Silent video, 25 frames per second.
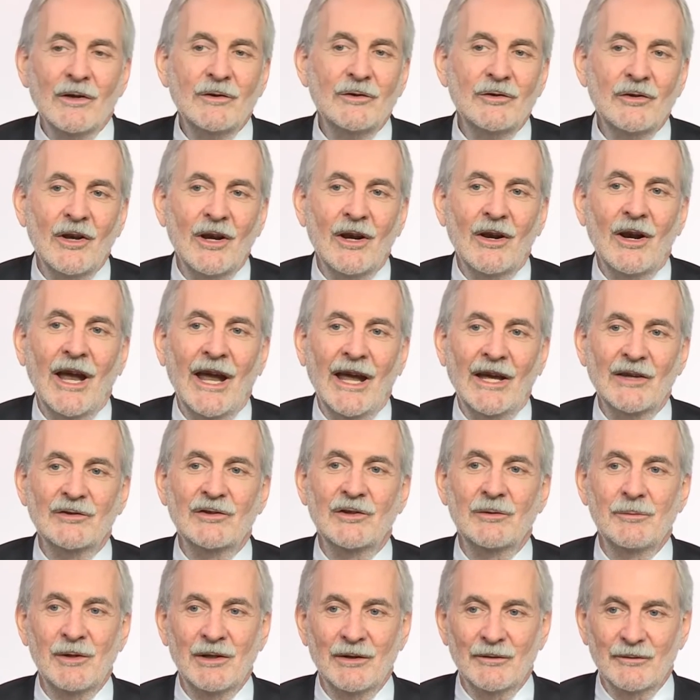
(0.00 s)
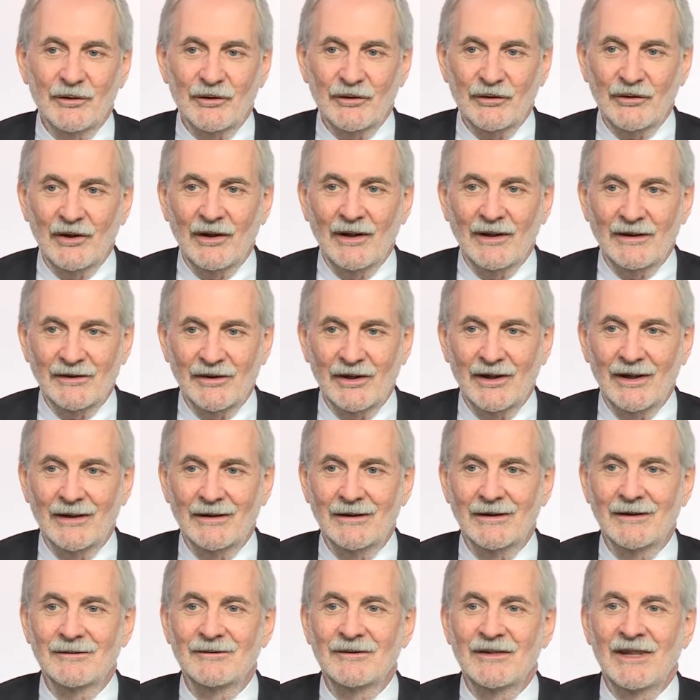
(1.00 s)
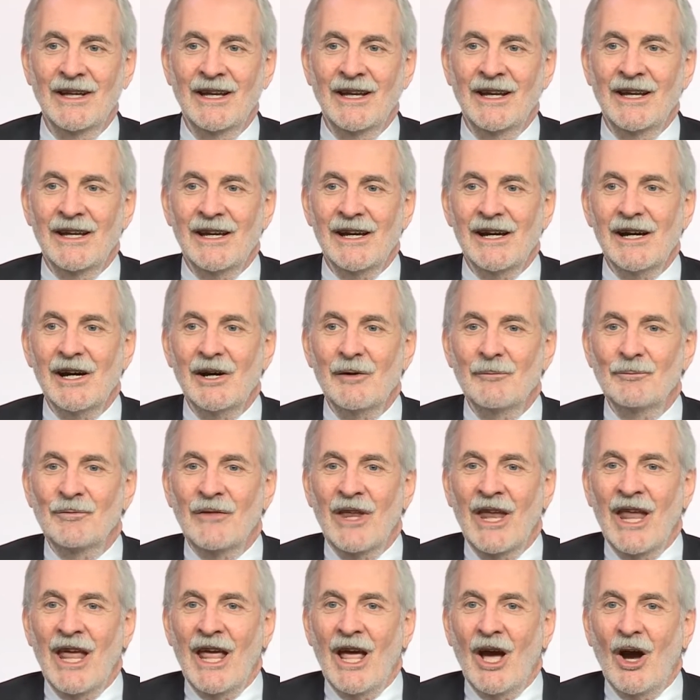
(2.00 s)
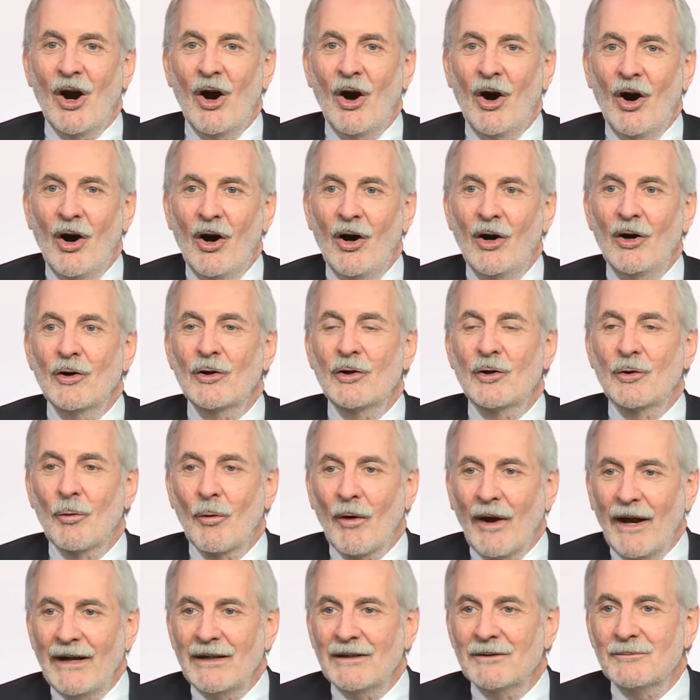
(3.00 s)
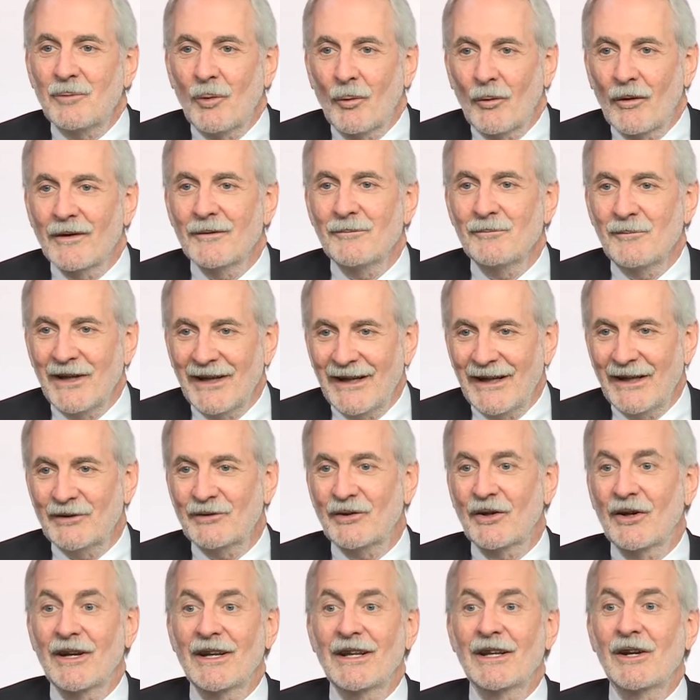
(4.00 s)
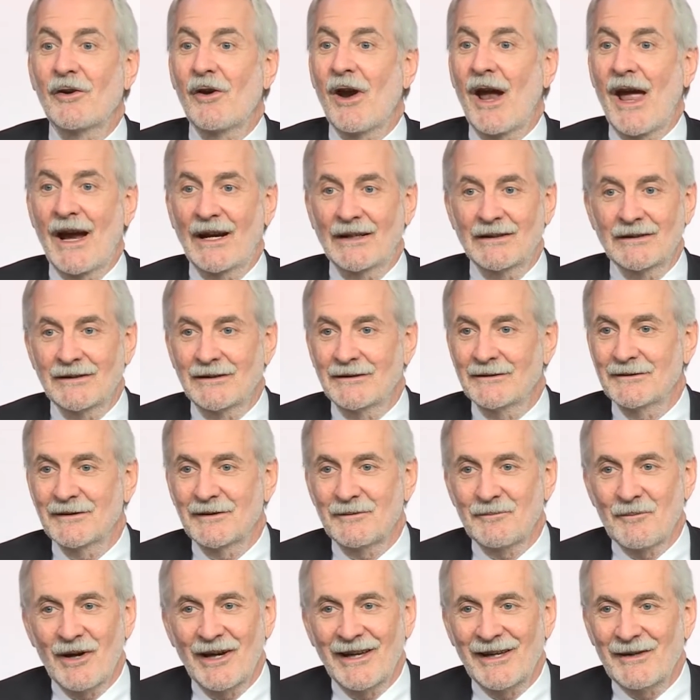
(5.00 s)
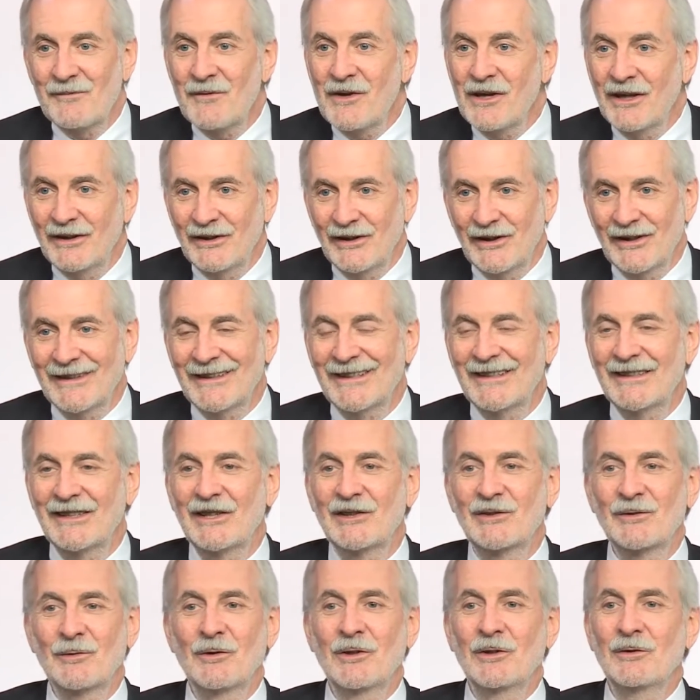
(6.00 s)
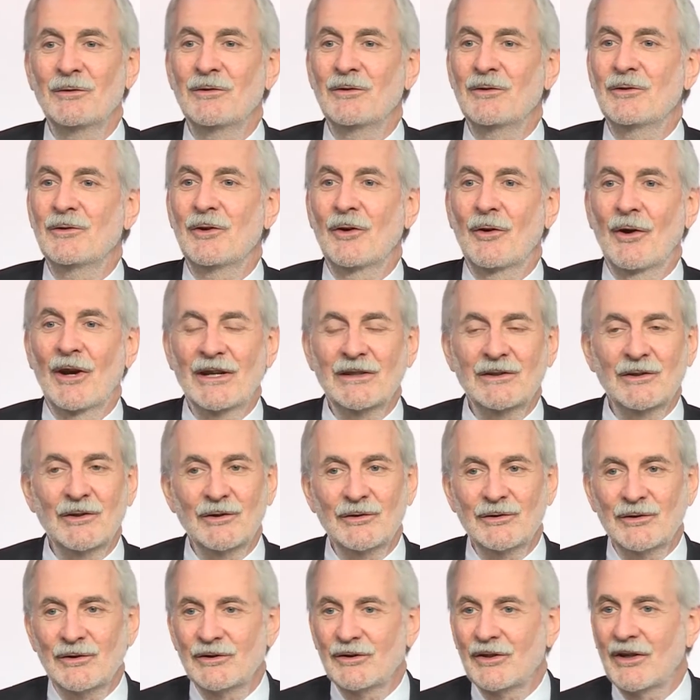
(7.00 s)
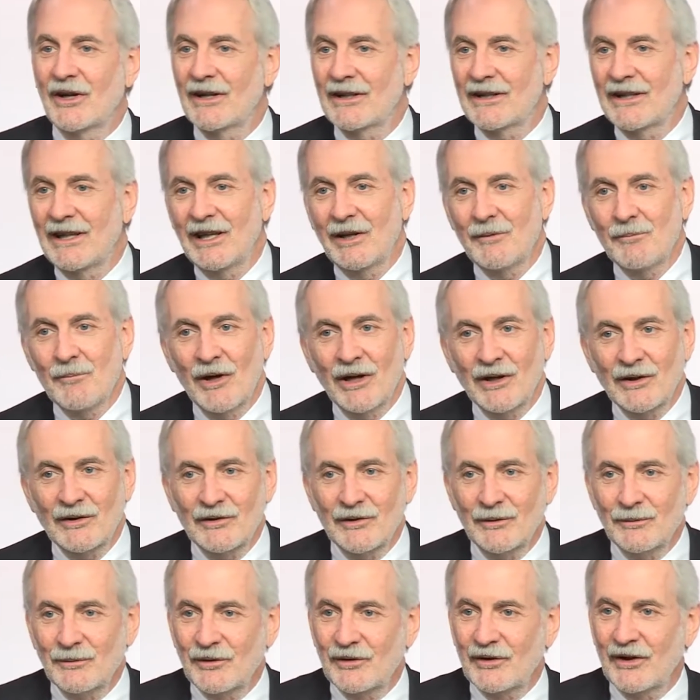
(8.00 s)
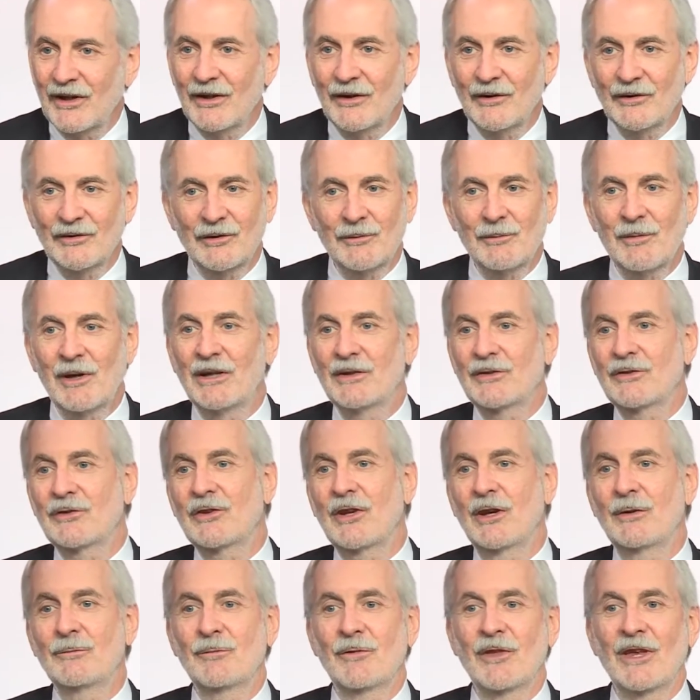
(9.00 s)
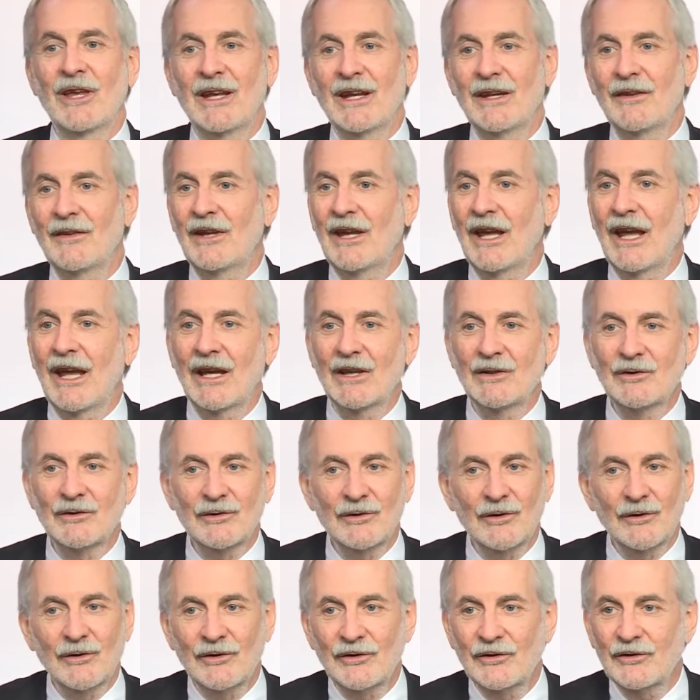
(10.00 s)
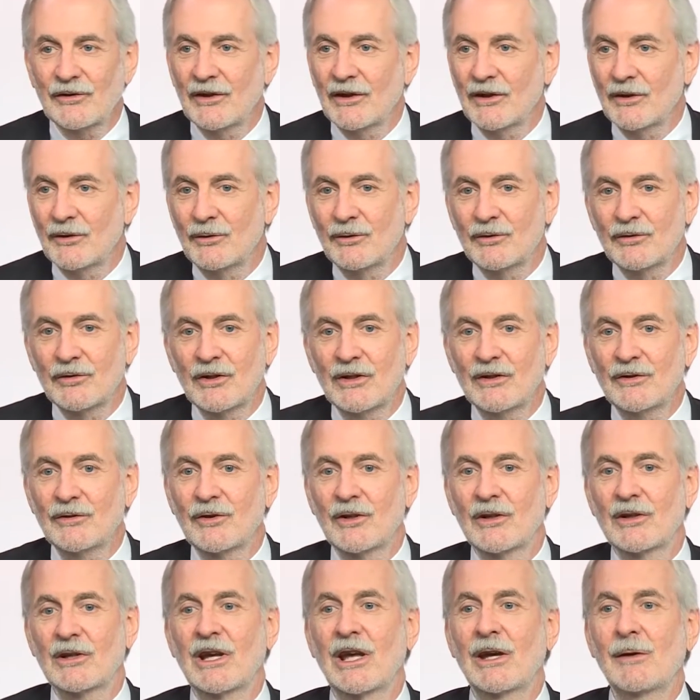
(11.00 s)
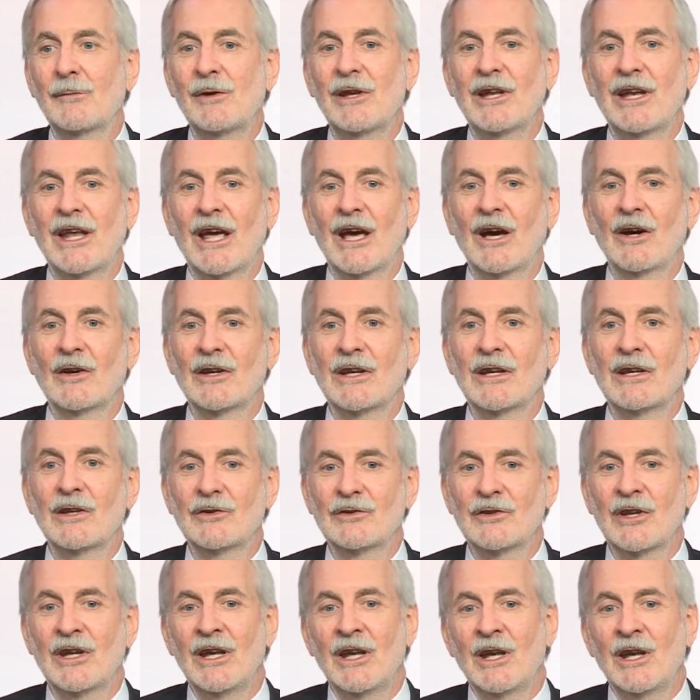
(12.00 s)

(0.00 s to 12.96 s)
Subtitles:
chair has to be a facilitator. All great board meetings are interactive, in my opinion. It's when directors are talking amongst themselves about something and the answer, the solutions that are coming out is